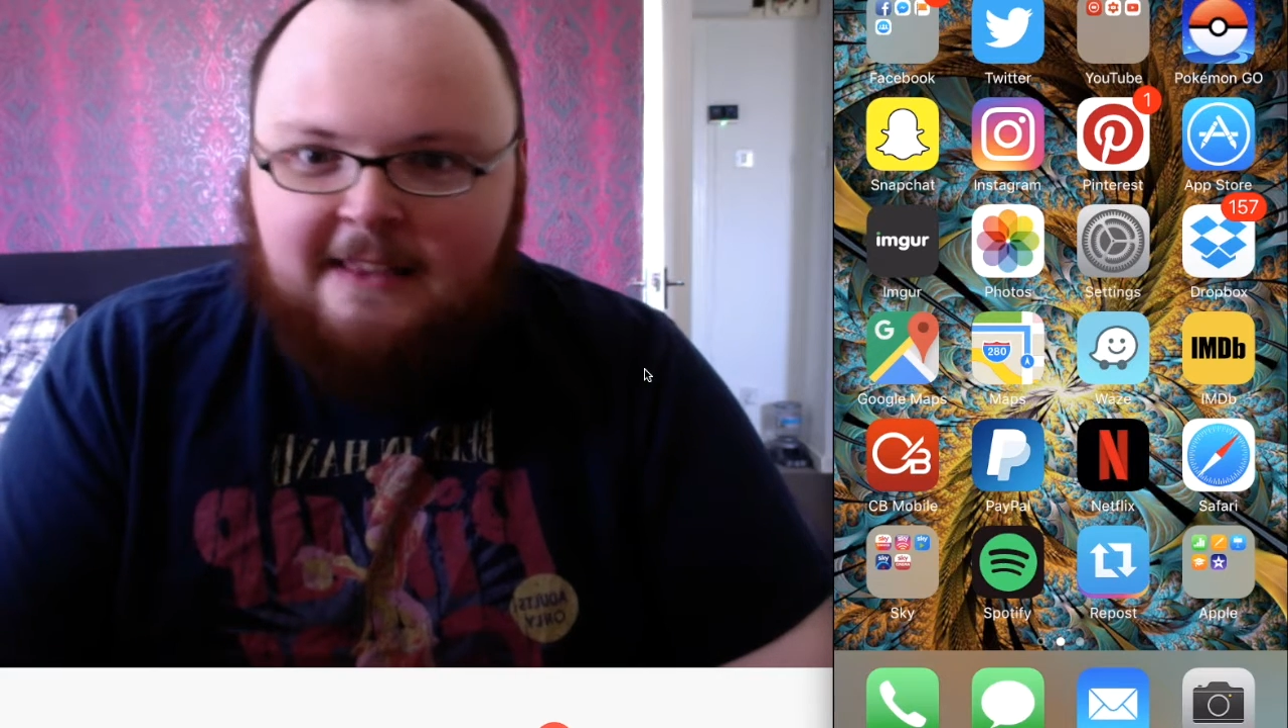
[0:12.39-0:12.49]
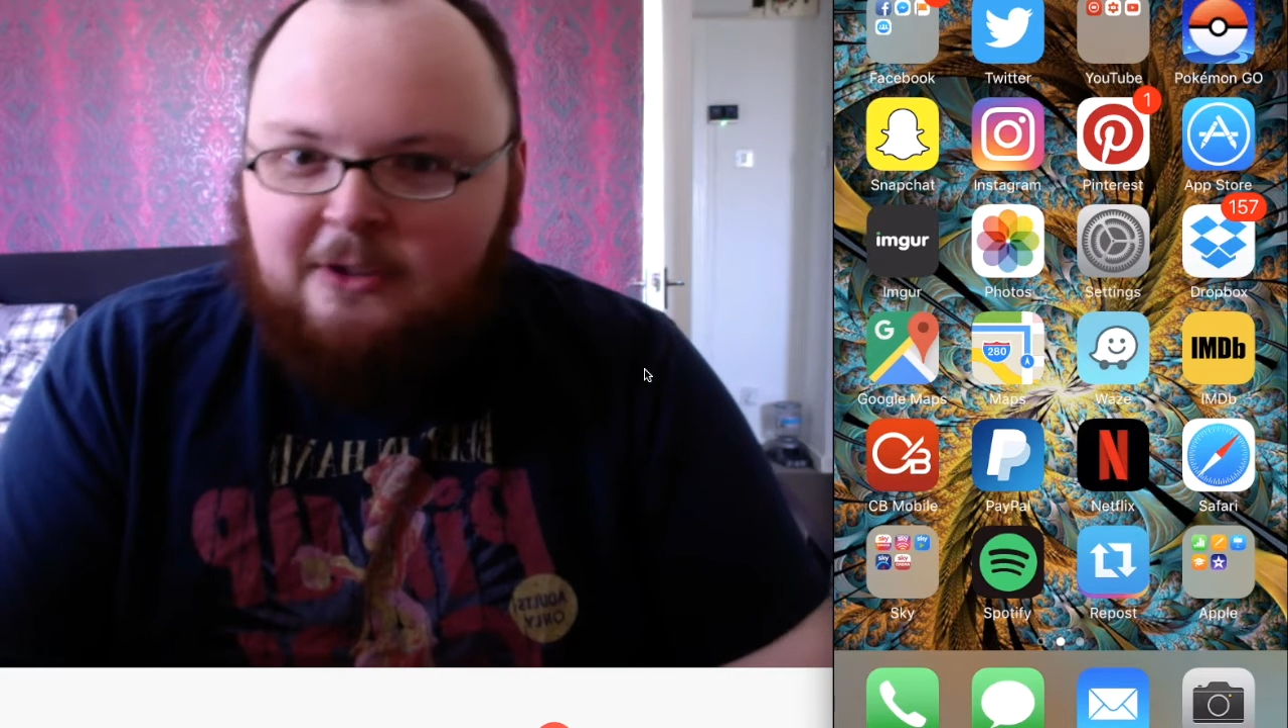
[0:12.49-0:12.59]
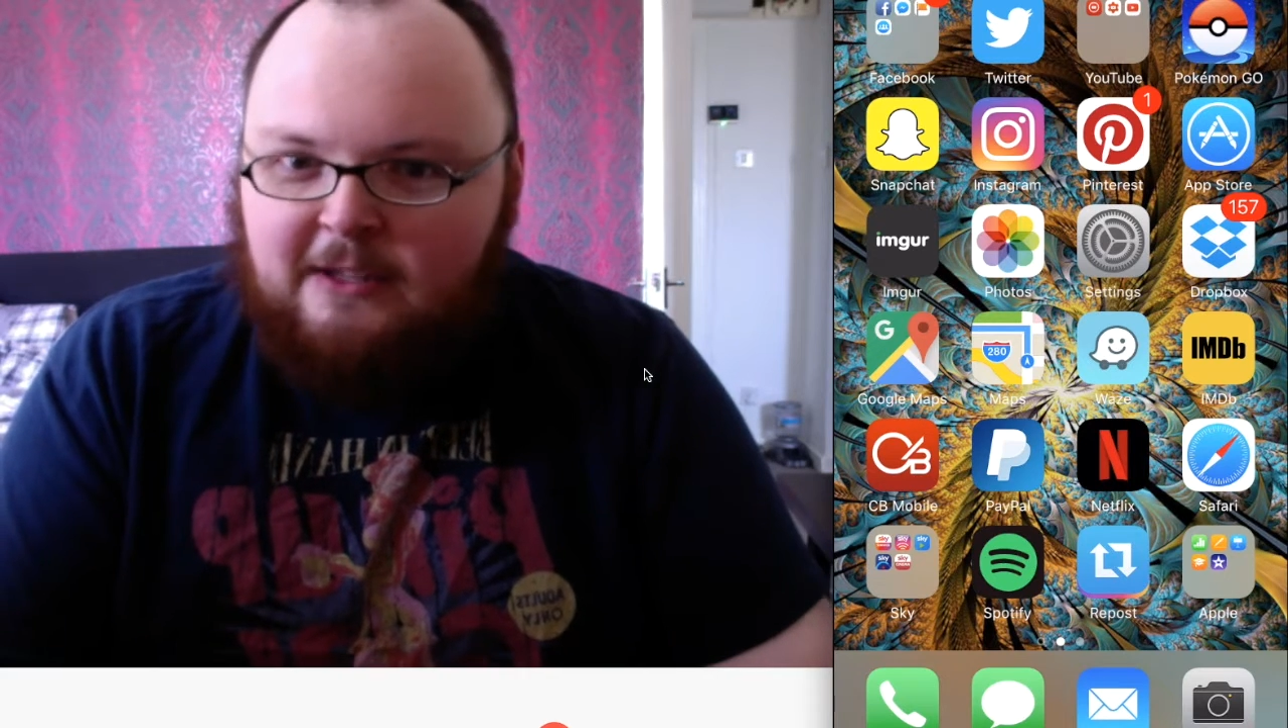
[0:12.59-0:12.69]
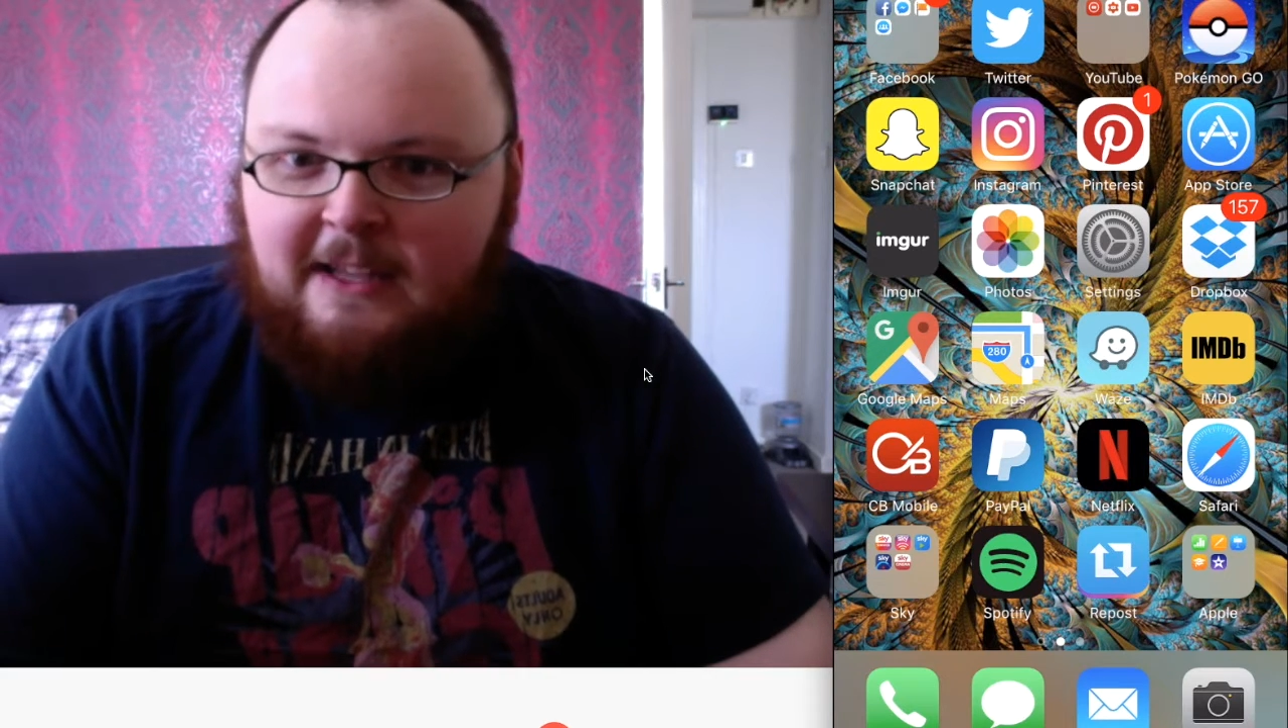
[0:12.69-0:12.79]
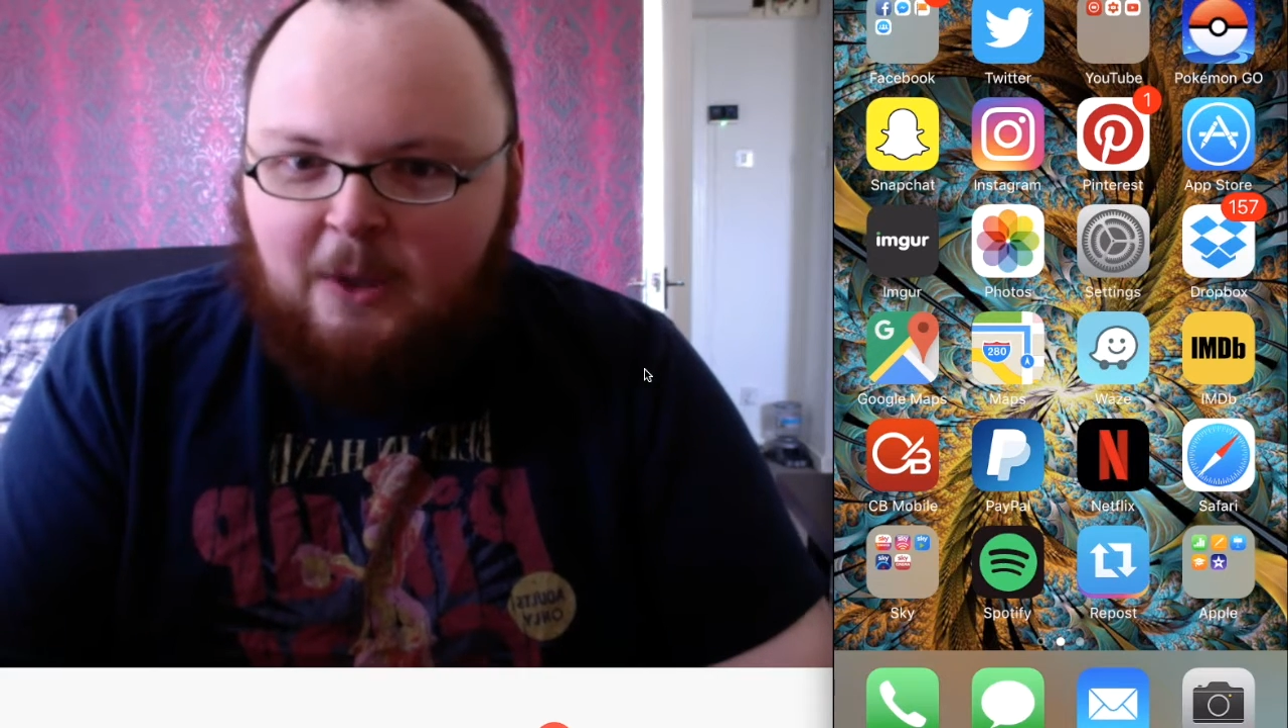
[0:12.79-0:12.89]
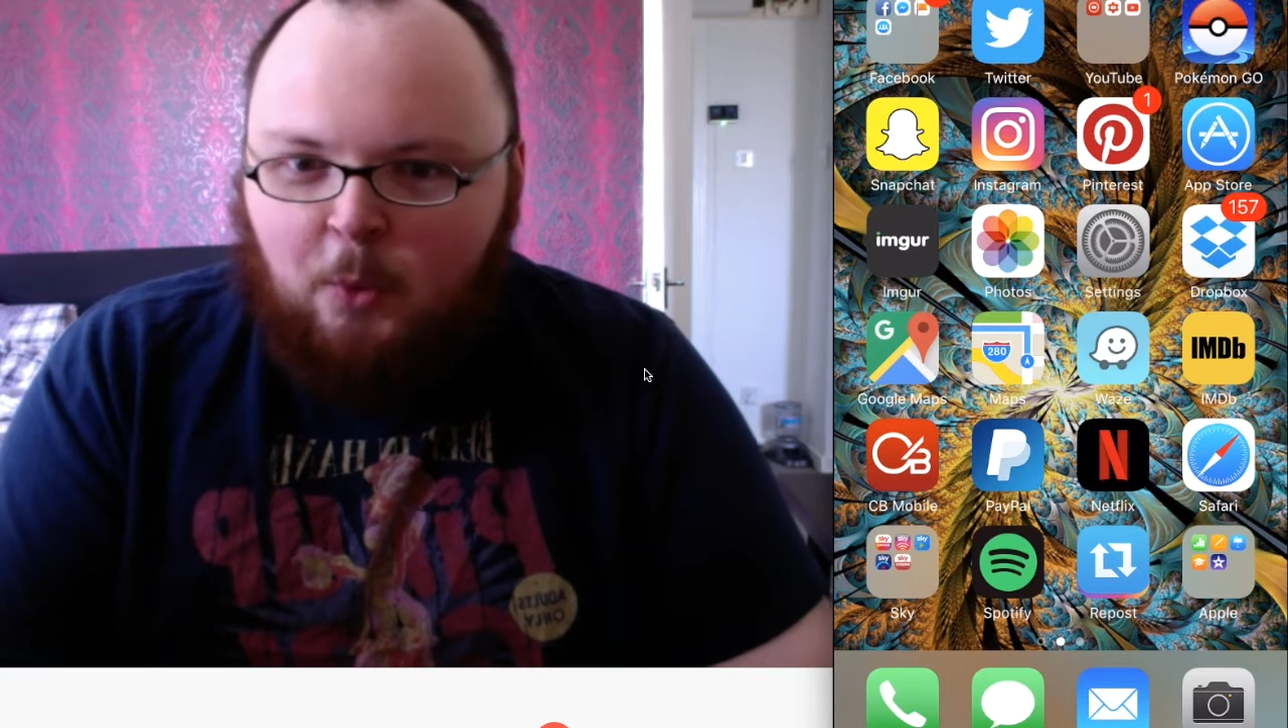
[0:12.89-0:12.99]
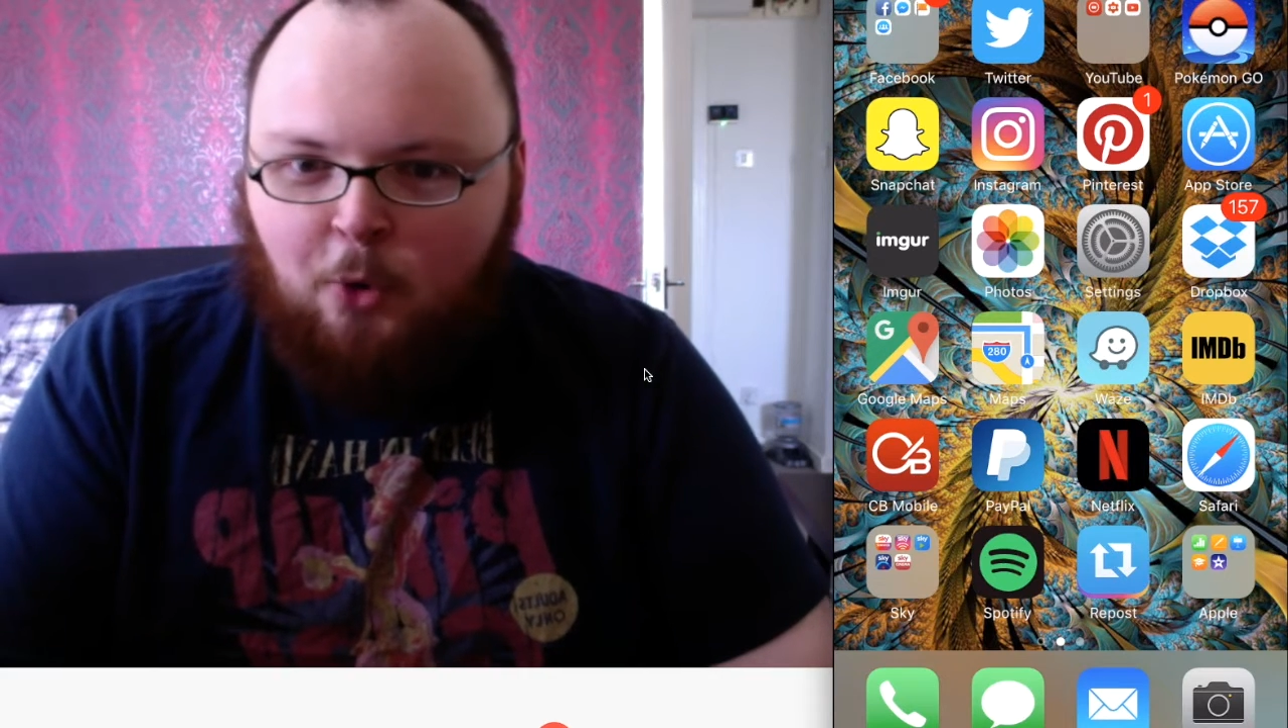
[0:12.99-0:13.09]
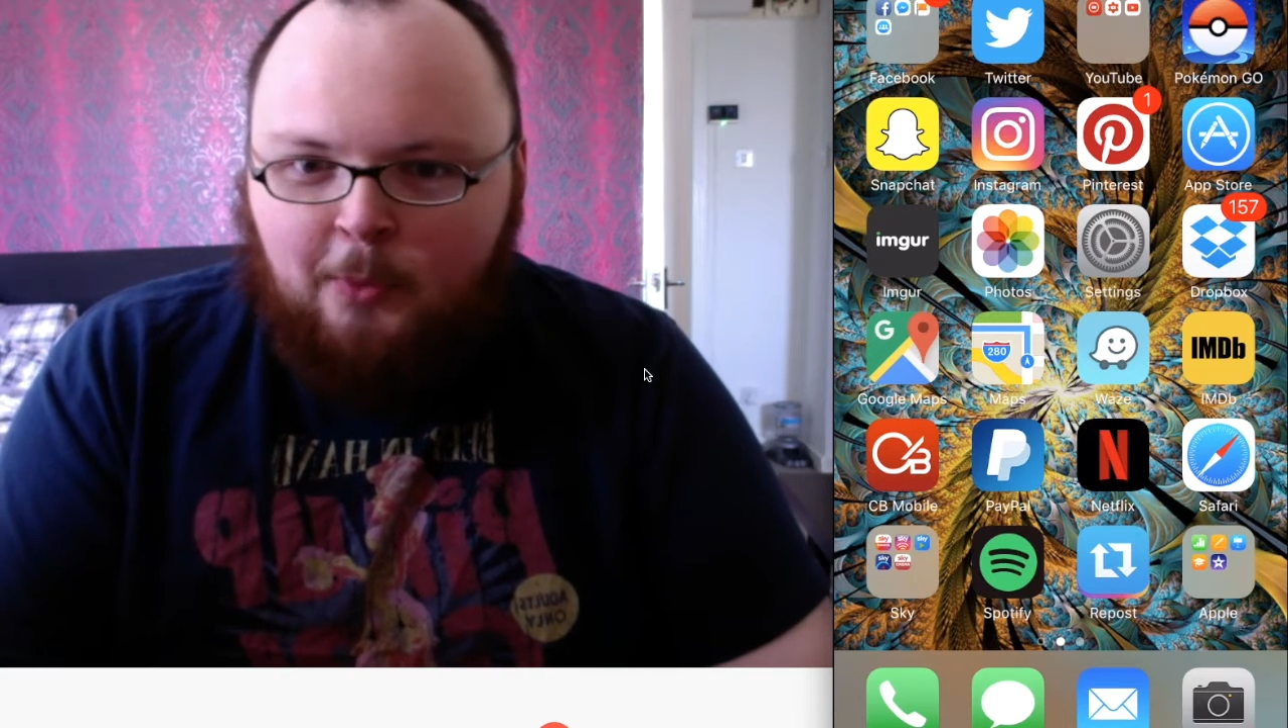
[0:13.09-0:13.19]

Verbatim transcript: Today will